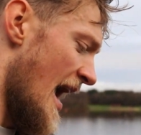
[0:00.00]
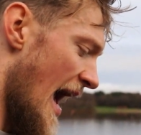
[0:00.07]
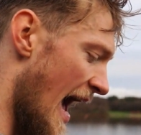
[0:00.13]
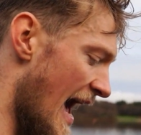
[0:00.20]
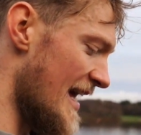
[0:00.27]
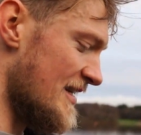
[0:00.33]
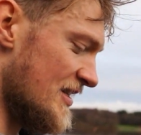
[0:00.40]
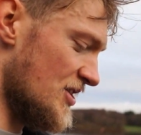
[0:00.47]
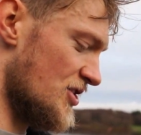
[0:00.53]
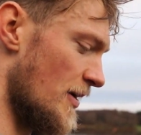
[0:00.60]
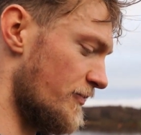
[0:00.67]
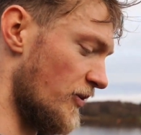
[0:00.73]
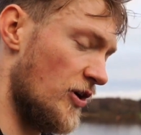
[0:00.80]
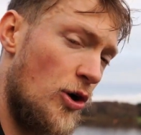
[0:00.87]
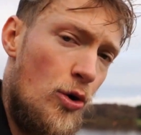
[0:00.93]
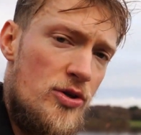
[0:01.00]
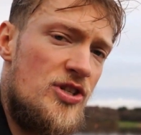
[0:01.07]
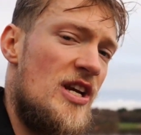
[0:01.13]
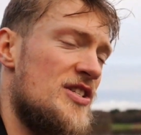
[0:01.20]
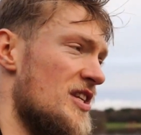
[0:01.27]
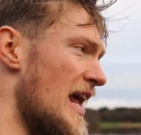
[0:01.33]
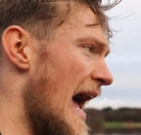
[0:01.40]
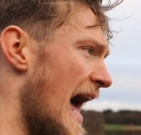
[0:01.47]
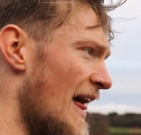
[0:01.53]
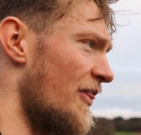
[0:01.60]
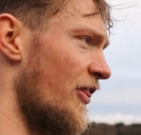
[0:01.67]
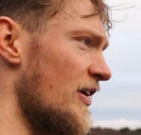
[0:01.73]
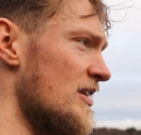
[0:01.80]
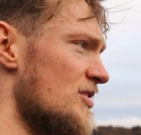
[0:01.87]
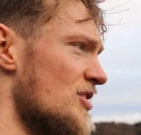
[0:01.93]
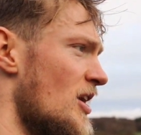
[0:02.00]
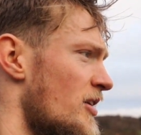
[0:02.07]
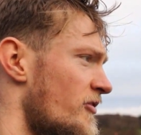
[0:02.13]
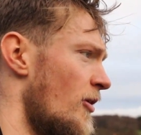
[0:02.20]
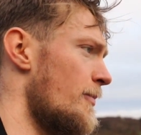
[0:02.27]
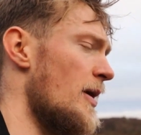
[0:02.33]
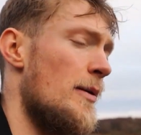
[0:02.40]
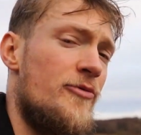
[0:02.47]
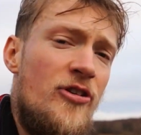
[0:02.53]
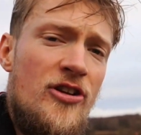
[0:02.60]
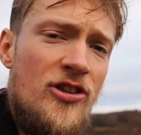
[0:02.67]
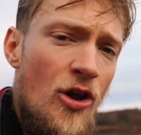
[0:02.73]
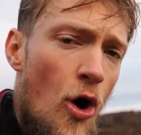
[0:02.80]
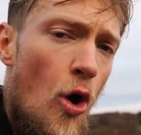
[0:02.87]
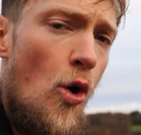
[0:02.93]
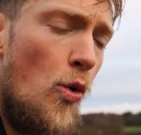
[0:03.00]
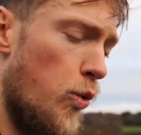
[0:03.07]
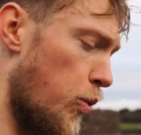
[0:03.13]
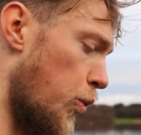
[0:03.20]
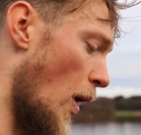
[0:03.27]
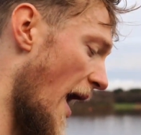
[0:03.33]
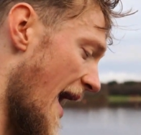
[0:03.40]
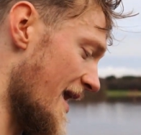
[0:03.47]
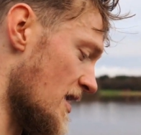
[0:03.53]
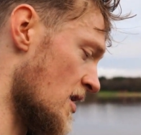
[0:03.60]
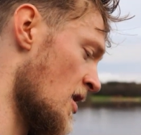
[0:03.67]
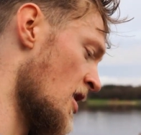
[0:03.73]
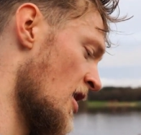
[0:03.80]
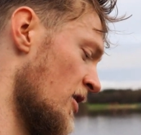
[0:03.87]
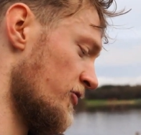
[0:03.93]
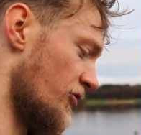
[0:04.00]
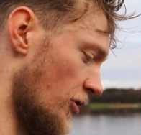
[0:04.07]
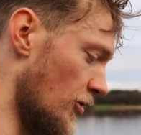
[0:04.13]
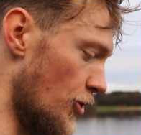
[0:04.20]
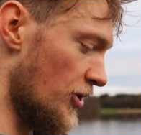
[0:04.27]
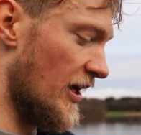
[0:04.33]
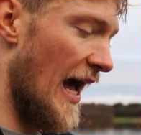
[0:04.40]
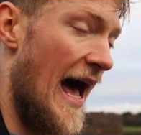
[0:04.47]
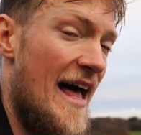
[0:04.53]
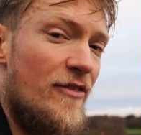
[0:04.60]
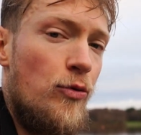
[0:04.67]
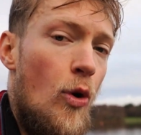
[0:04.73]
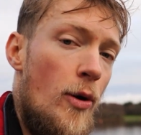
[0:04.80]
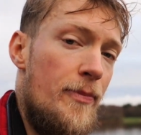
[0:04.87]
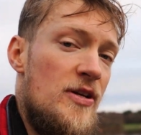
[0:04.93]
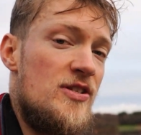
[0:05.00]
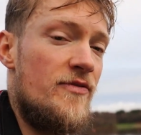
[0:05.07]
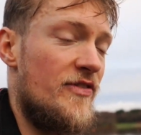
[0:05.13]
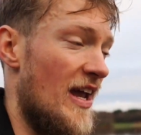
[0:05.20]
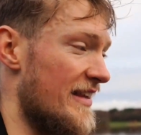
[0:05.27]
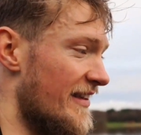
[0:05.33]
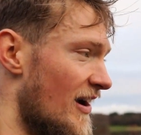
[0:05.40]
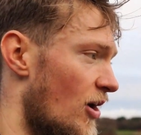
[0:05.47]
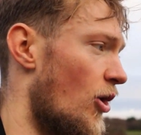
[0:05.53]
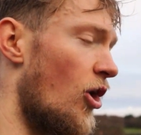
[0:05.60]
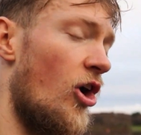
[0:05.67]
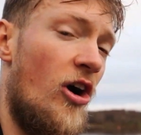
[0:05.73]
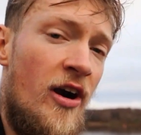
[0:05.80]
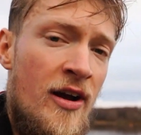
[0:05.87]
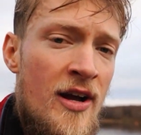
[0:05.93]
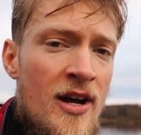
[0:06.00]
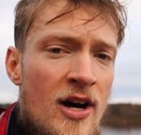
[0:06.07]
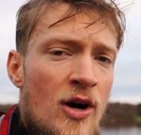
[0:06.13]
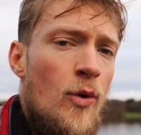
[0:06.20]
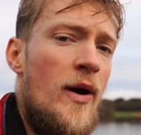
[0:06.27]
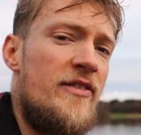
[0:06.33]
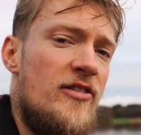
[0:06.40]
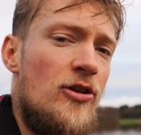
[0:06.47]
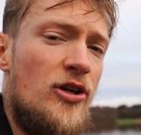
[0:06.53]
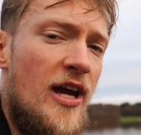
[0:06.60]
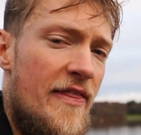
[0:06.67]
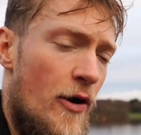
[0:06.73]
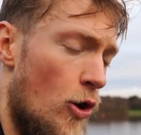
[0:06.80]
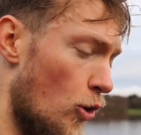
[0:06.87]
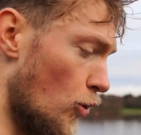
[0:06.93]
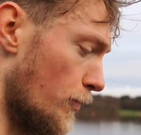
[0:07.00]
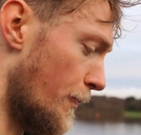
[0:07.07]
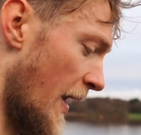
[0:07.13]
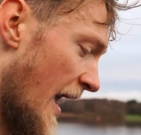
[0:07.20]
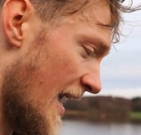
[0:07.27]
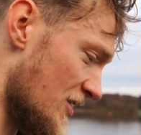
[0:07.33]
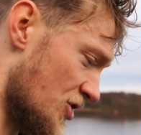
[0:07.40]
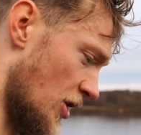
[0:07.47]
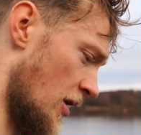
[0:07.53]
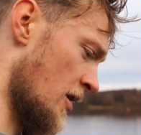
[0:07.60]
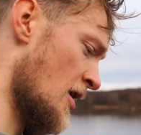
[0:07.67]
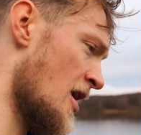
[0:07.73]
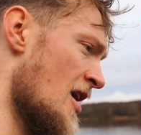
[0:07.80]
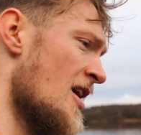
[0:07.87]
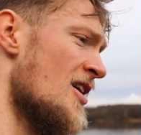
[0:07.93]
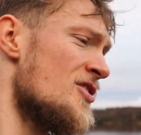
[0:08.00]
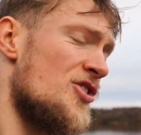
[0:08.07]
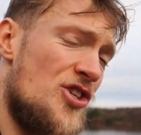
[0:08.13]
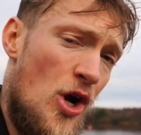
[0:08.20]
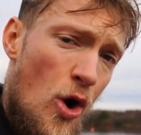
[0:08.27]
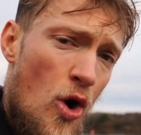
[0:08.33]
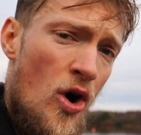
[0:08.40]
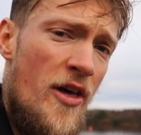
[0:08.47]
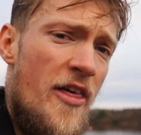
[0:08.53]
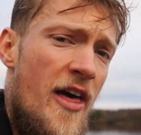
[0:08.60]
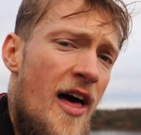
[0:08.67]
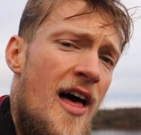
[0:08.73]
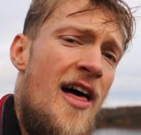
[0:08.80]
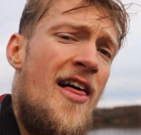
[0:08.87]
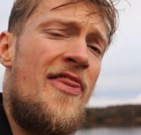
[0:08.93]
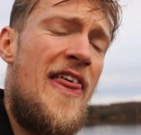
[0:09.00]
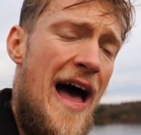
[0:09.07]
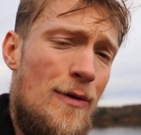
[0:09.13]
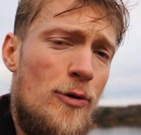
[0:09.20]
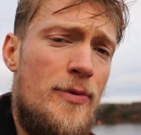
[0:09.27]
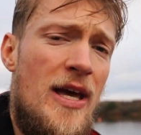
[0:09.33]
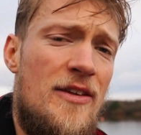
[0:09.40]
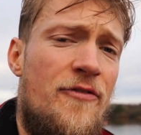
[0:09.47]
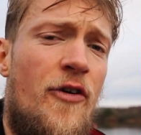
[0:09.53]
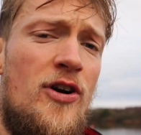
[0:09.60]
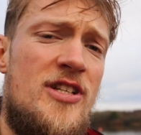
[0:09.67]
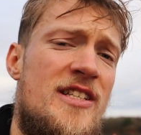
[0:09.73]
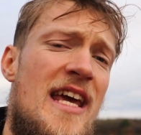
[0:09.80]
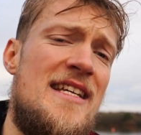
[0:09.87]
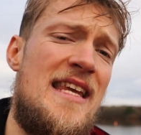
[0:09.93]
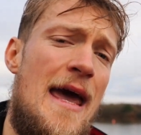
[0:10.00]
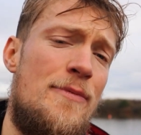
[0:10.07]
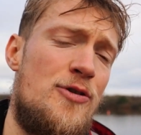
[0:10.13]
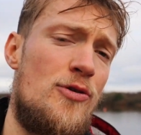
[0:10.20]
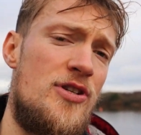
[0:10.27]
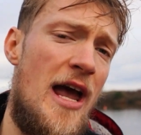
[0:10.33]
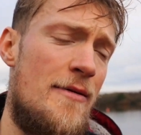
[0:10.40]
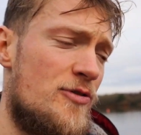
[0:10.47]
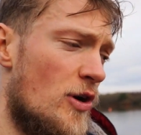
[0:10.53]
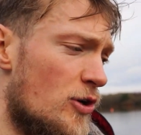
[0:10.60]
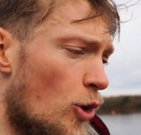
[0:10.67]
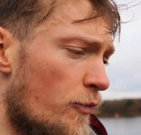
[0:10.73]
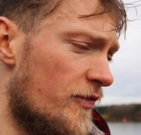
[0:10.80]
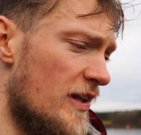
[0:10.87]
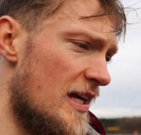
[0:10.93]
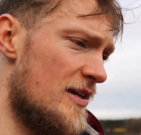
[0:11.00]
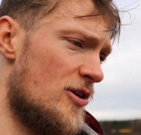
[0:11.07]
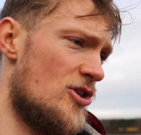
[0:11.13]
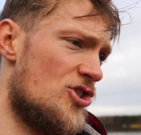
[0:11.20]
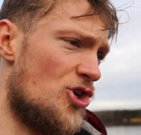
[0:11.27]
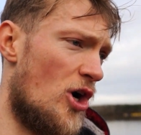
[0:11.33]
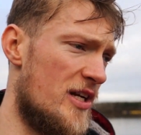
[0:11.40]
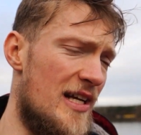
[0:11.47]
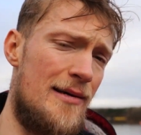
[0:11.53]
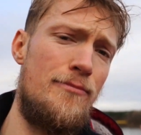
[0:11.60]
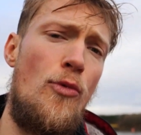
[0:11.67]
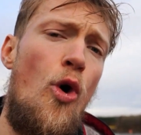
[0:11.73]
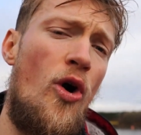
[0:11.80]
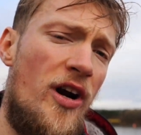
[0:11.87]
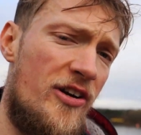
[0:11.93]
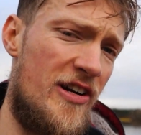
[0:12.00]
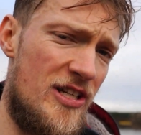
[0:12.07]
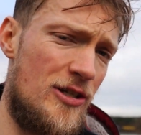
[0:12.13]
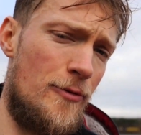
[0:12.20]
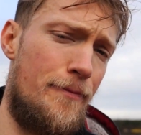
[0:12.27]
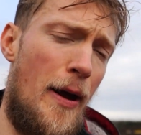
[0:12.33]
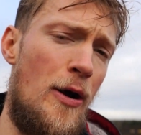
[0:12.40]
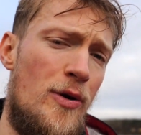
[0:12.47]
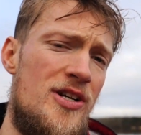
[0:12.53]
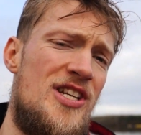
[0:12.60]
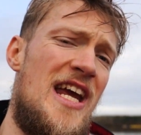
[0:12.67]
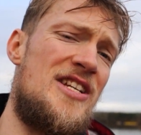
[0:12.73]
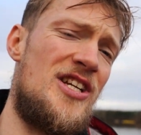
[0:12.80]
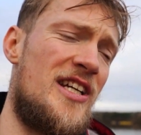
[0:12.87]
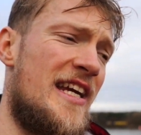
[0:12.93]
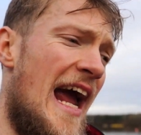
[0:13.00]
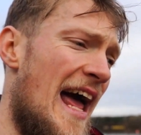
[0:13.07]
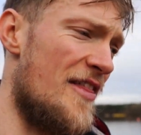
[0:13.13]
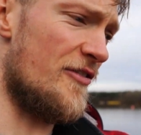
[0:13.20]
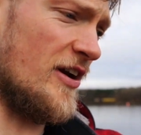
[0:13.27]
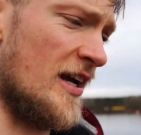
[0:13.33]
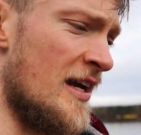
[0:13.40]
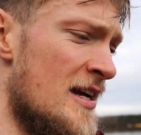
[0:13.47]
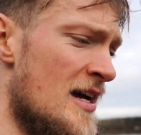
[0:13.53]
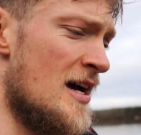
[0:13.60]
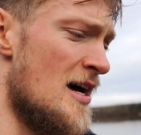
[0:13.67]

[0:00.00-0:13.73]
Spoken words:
And it's up to coaches and athletes to be able to know when to look at what piece of data, or when to look at the whole picture. So that will be it for today's episode, Yam Squad. Hopefully you enjoyed it. More critical power data gathering.